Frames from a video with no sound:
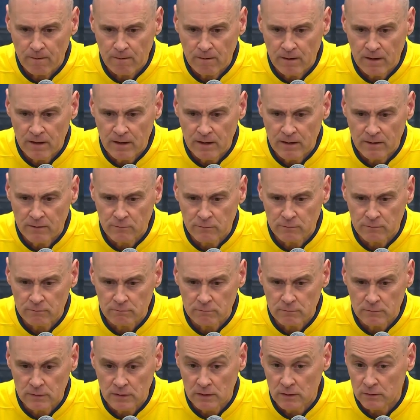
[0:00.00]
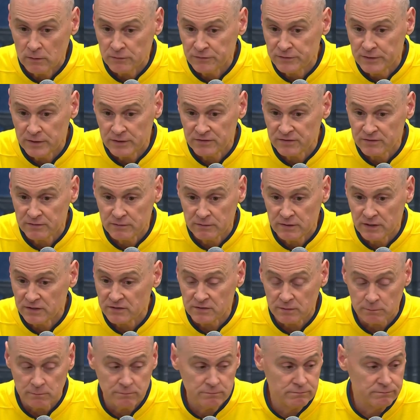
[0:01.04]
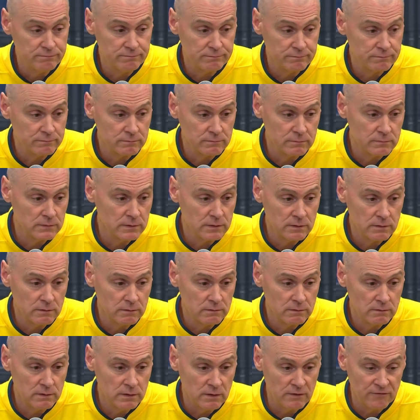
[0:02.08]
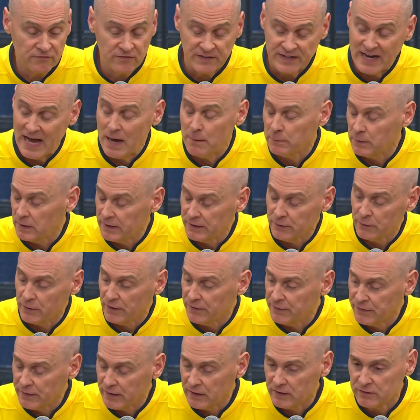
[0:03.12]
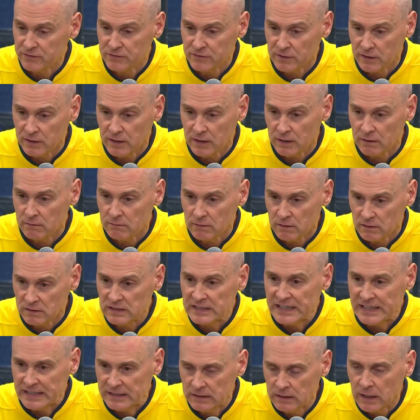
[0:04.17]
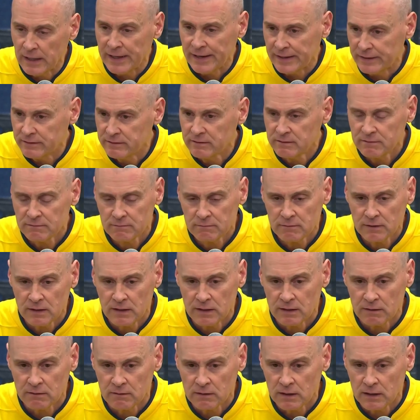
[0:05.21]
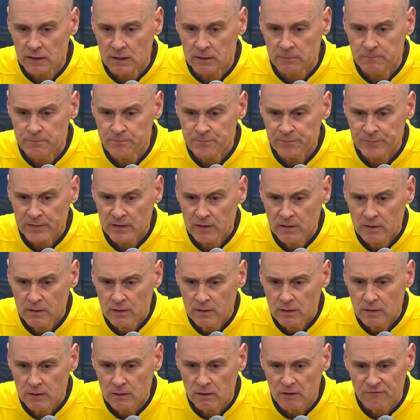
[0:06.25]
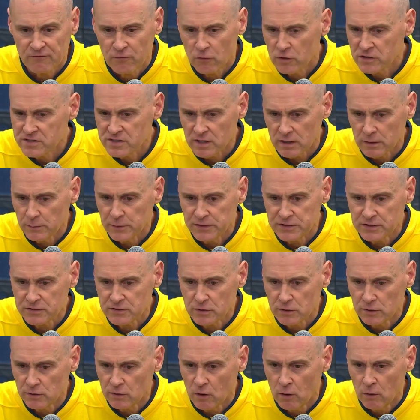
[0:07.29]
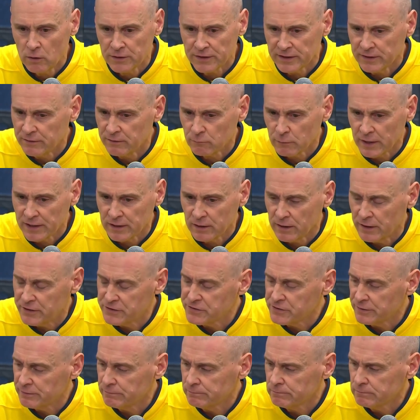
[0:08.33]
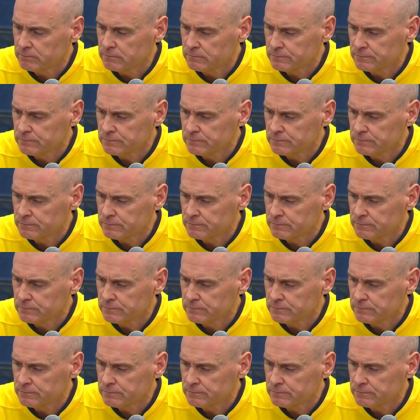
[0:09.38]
did some phenomenally great things to get a lead late, and unfortunately, we just couldn't hold it in regulation.